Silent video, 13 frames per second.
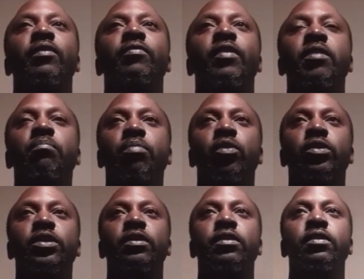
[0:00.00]
very
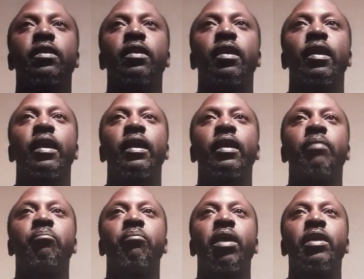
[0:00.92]
important
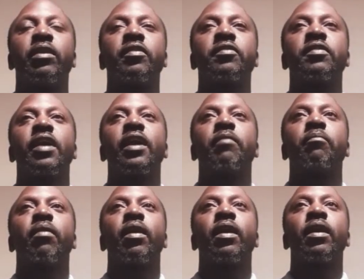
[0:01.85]
at this time.